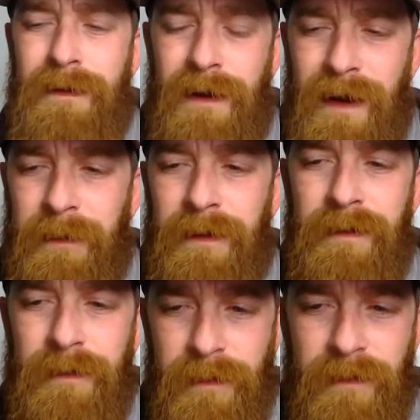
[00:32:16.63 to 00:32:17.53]
I am going
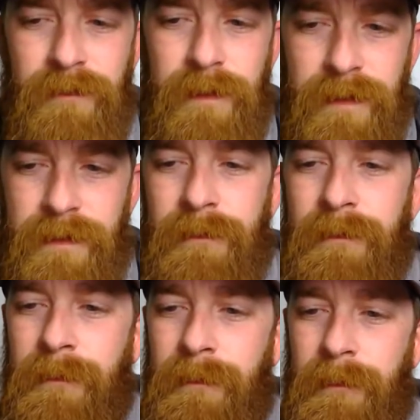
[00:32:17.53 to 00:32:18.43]
to do a giveaway, though.
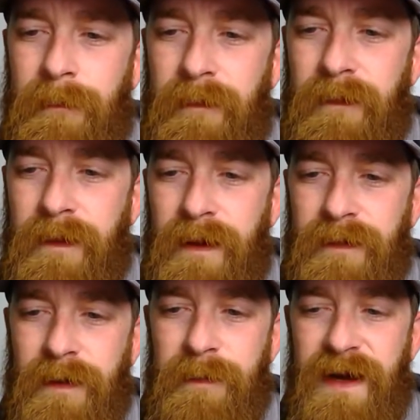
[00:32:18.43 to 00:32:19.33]
I
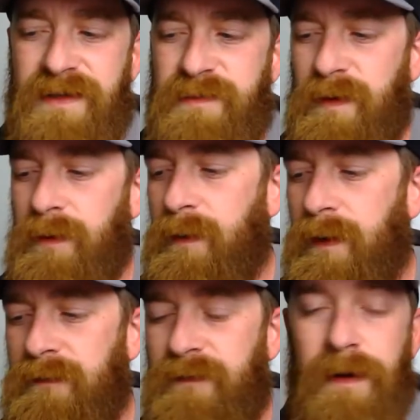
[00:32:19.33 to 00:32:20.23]
got a Bass Pro
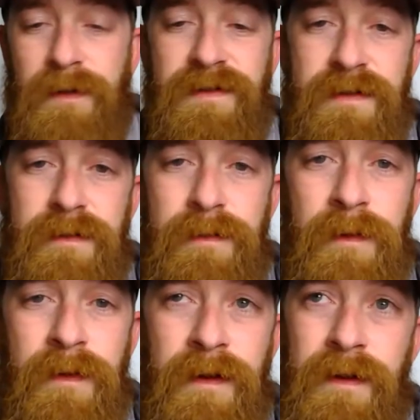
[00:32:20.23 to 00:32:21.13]
Qualifier
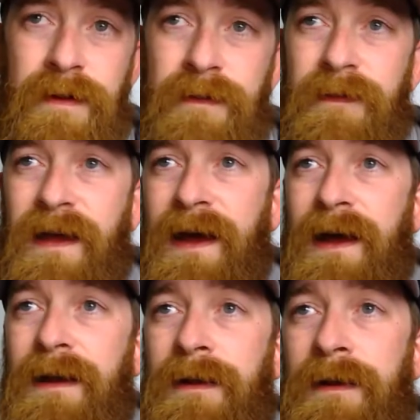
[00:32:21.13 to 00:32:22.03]
2
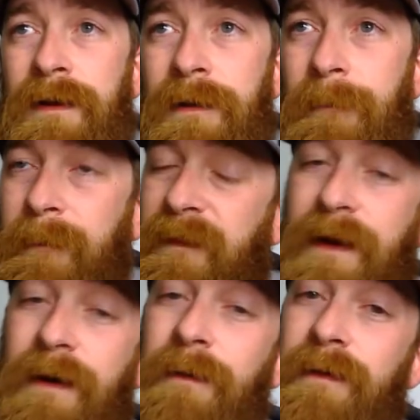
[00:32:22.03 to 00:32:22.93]
that,
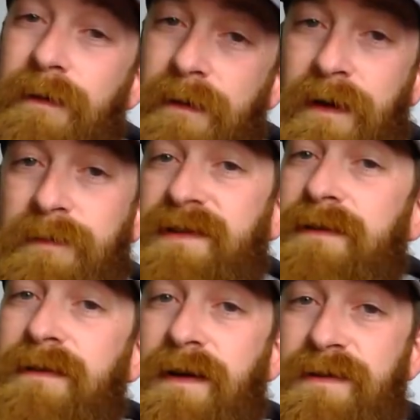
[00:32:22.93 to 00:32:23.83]
now, I'm
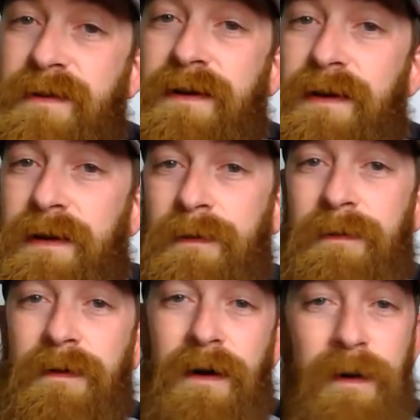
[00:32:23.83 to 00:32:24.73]
telling you guys right now,
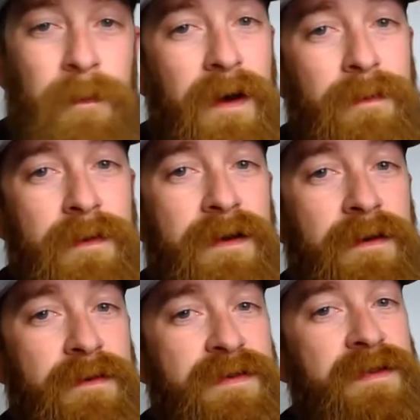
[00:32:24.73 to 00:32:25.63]
all my
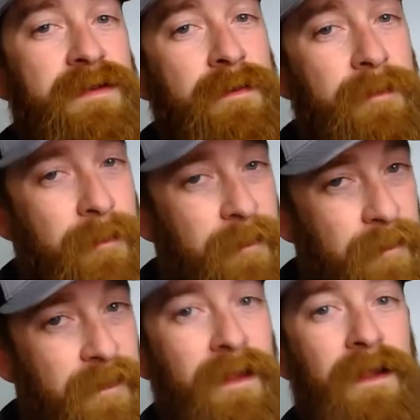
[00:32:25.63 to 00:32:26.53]
reels,
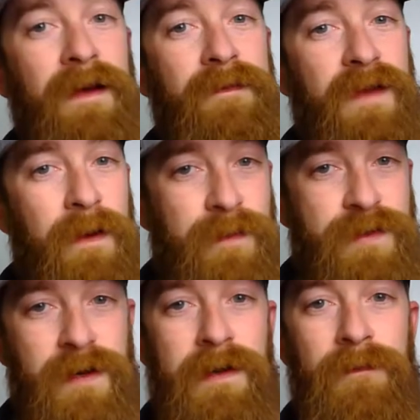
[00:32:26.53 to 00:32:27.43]
left-hand
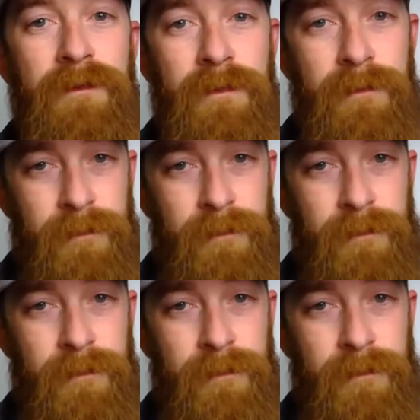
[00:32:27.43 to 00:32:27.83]
retrieve.